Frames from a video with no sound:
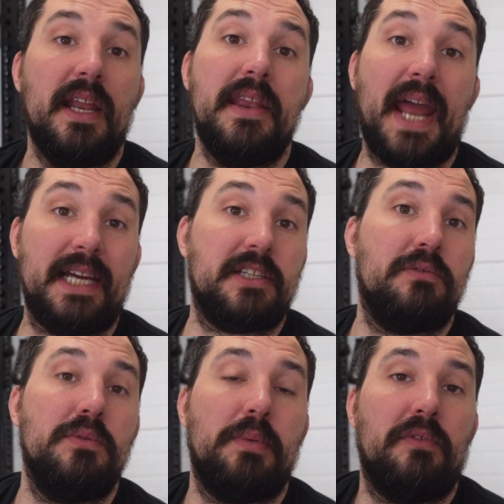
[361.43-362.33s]
Next
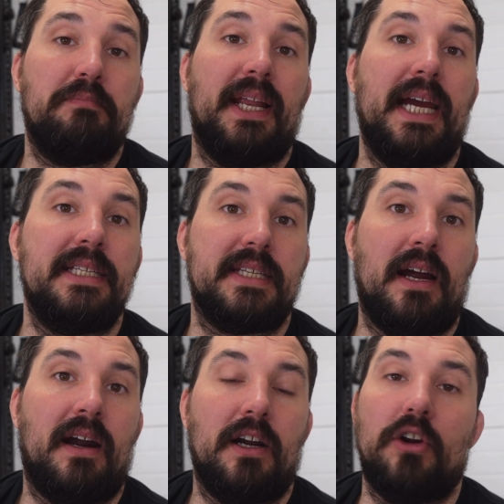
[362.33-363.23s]
group of plates
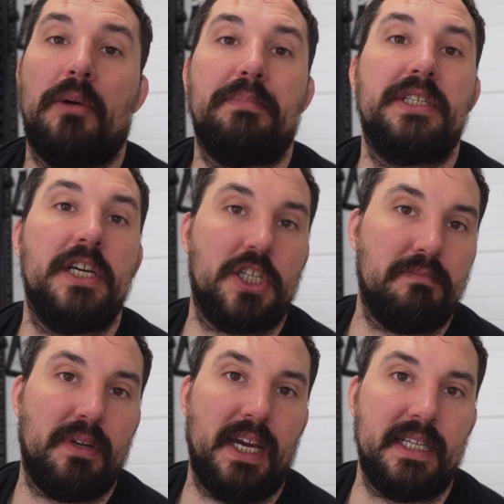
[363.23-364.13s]
are
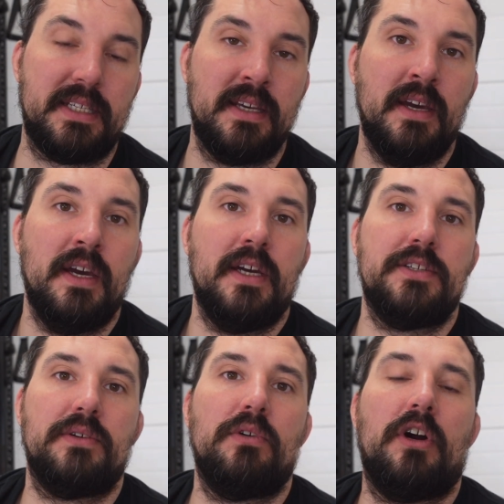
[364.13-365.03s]
competition plates.
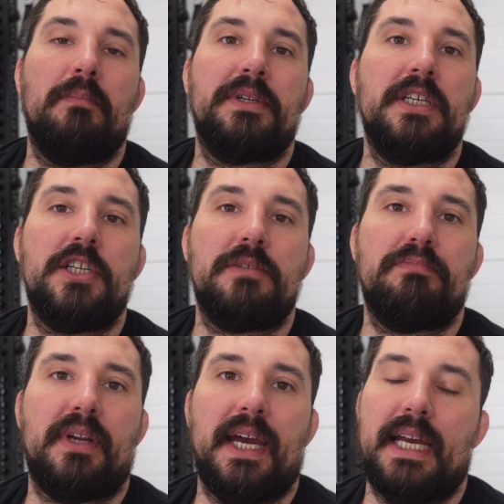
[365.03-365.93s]
So competition
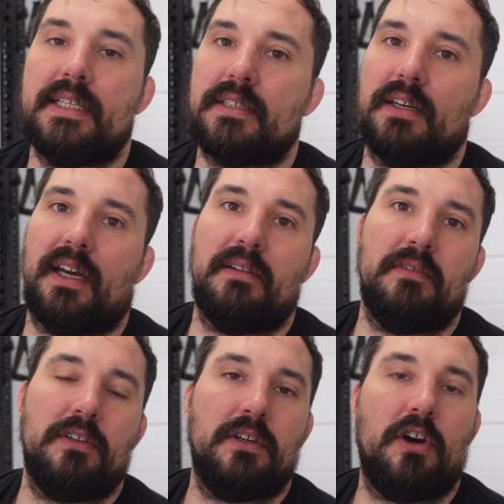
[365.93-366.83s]
plates
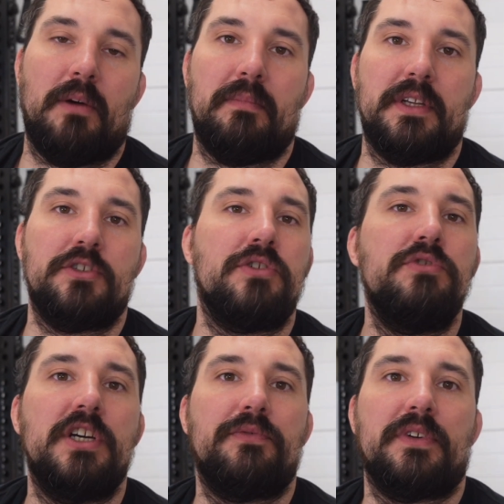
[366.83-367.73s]
can come in
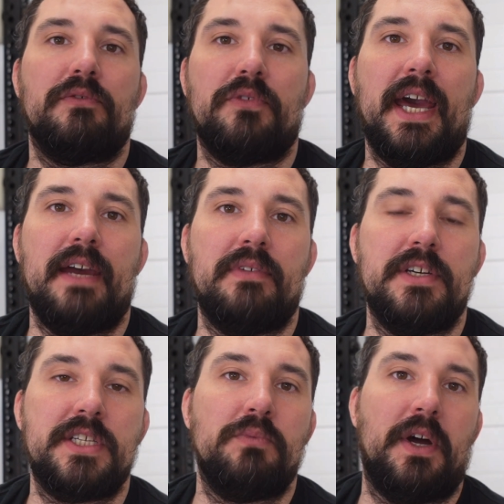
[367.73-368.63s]
two different
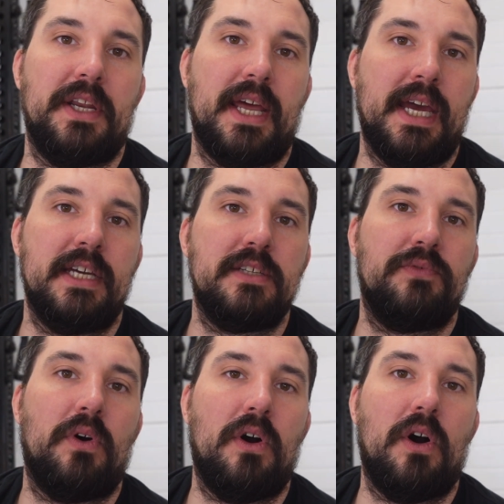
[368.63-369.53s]
flavors. One is
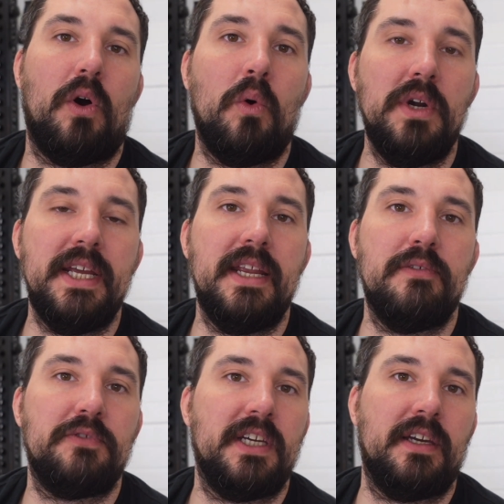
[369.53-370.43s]
for only
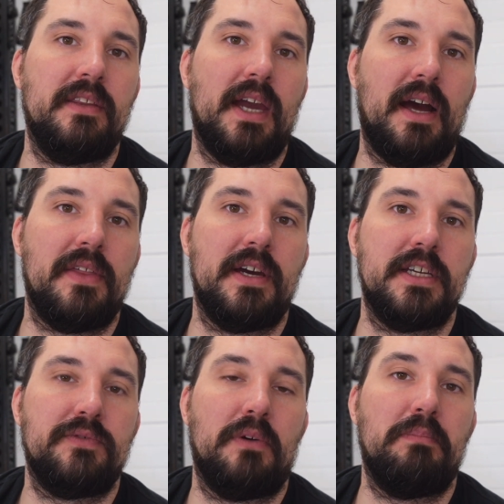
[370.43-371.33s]
lifting, the other
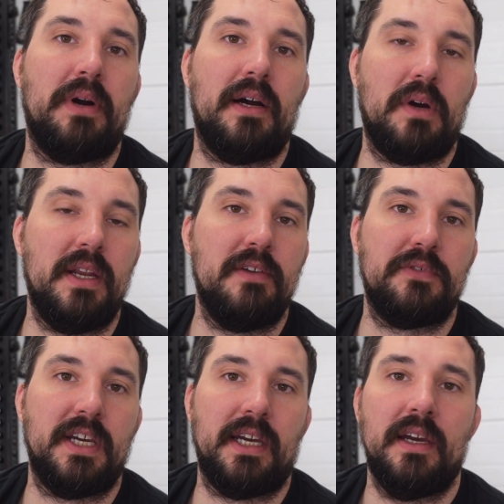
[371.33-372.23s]
is for
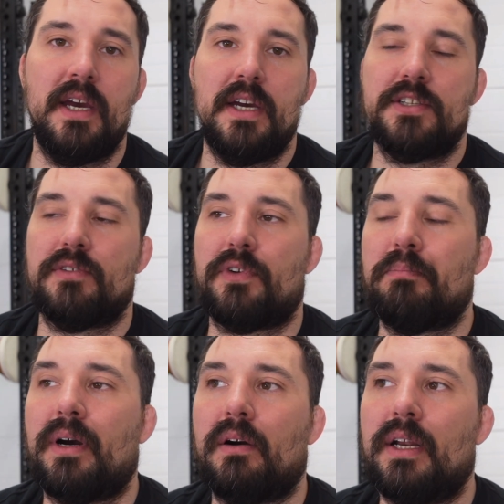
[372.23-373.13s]
powerlifting. So for
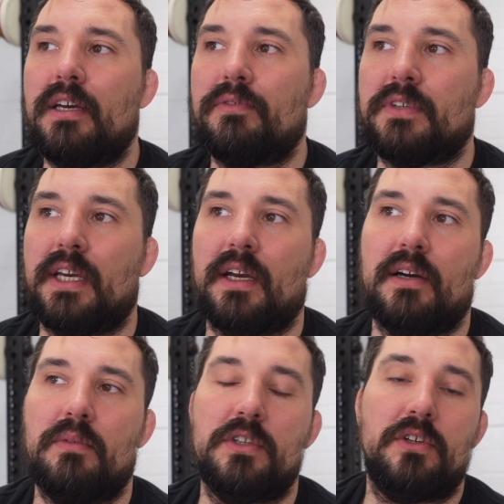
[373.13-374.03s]
powerlifting,
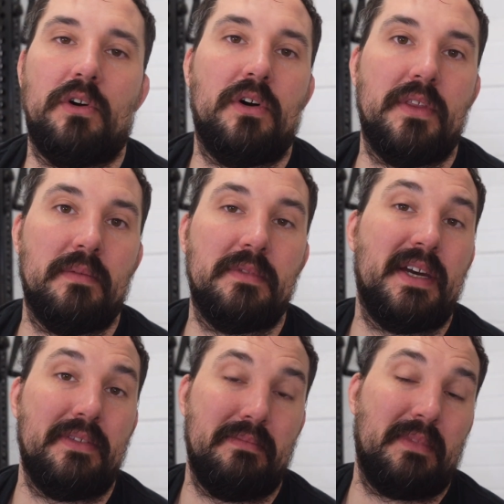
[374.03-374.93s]
I would call them
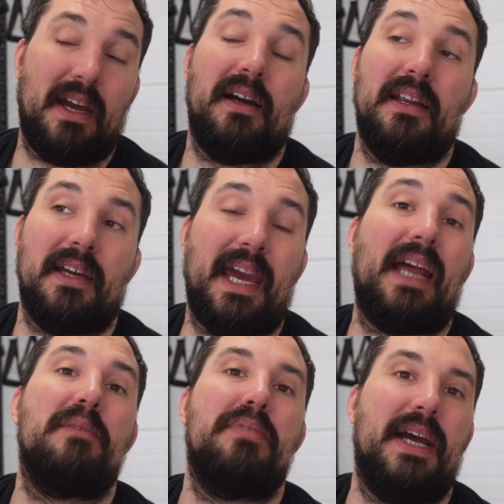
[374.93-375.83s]
the
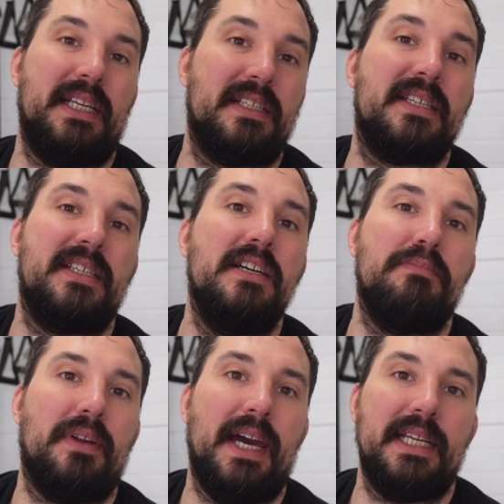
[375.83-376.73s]
calibrated steel
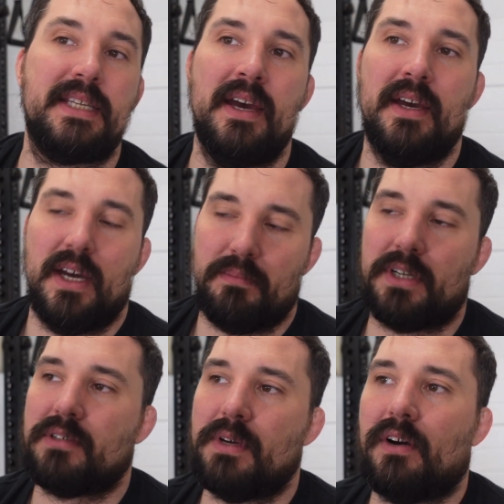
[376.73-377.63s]
plates.
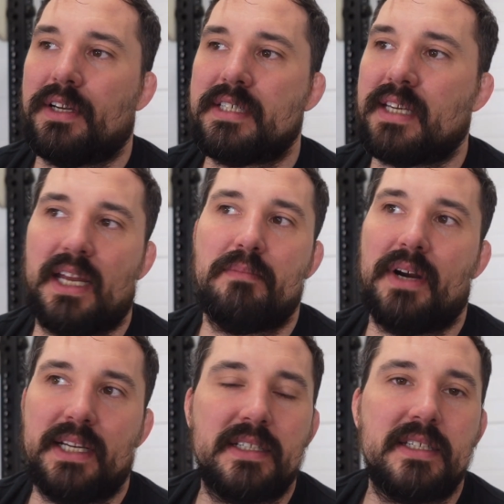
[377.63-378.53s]
But to be honest,
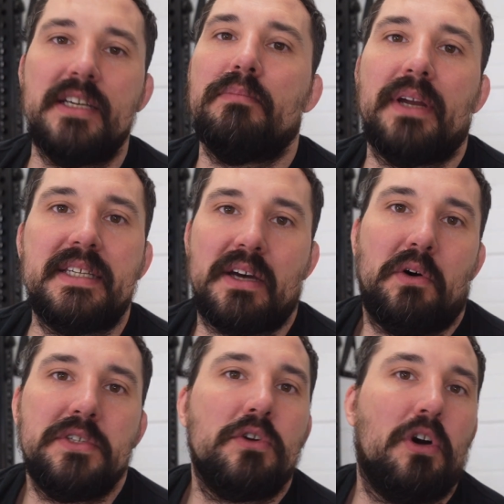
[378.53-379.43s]
calibrated steel plates are
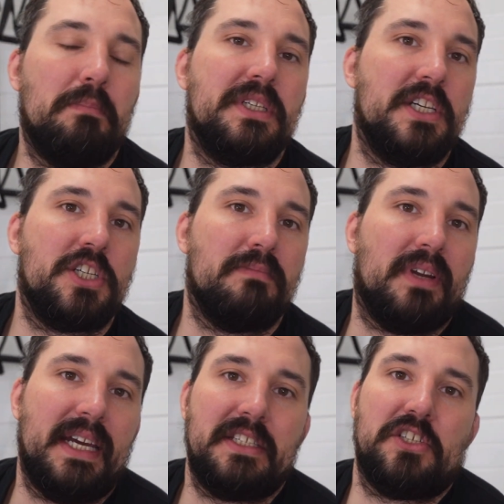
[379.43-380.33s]
also competition
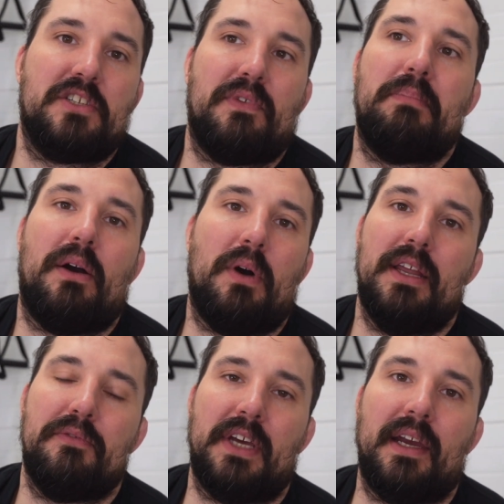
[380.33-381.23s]
plates just for
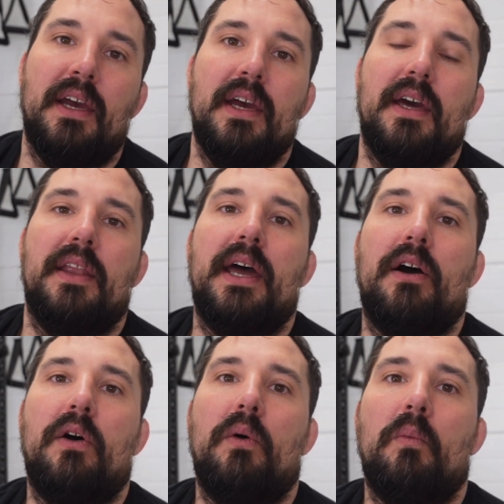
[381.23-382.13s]
powerlifting.
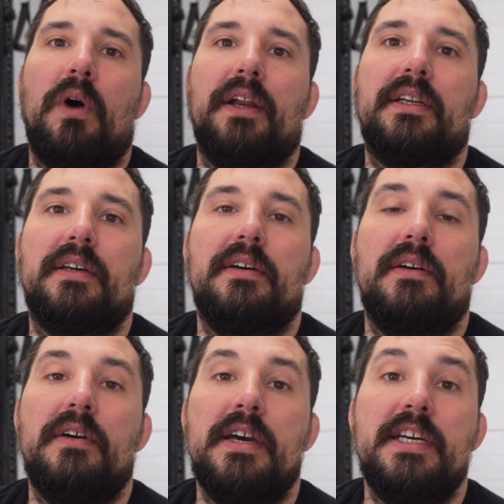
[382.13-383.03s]
Now, what
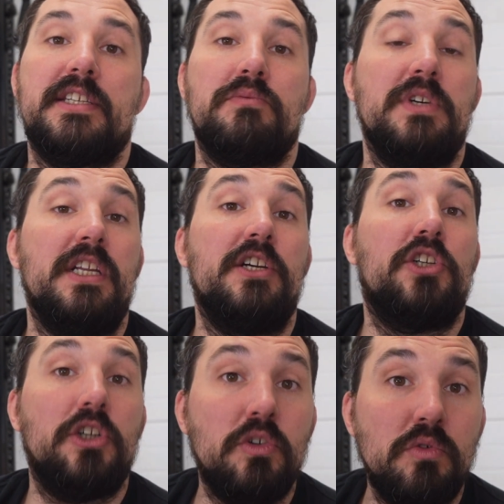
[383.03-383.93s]
is really
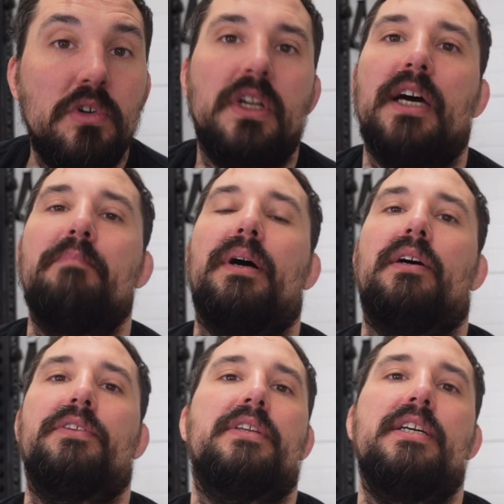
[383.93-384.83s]
cool
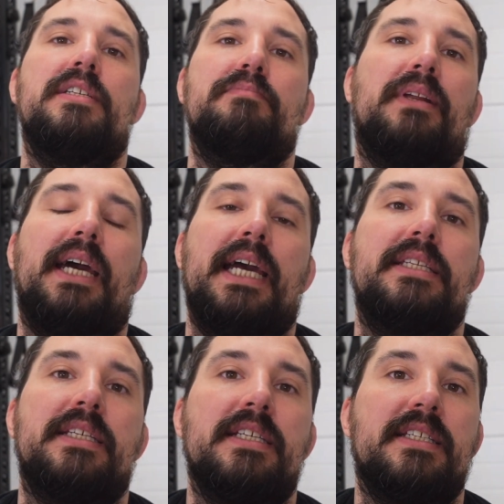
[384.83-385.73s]
about these
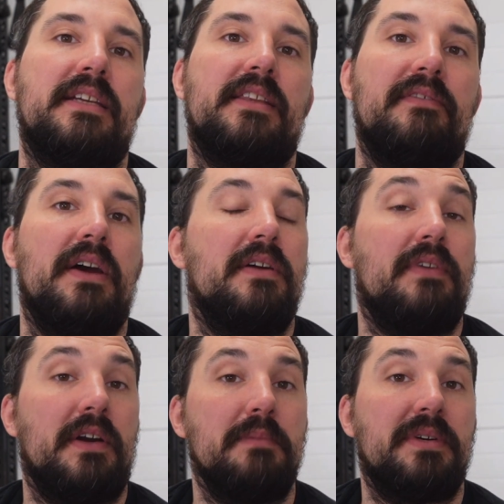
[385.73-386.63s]
plates is that they're very,
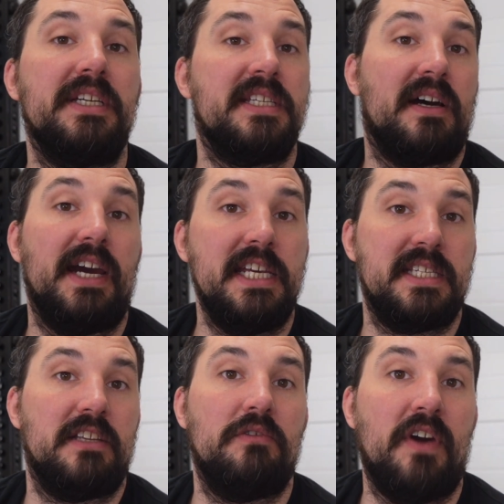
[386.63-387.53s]
very
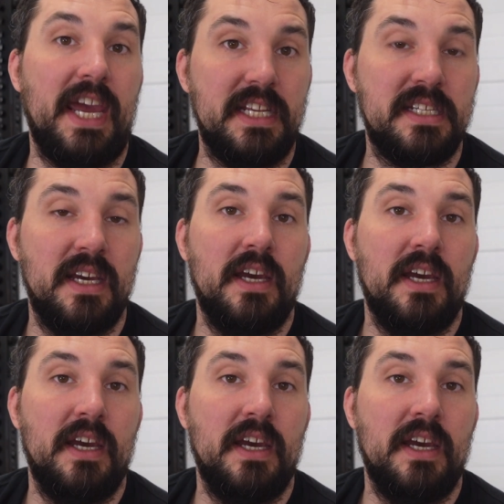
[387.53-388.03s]
precise in weight.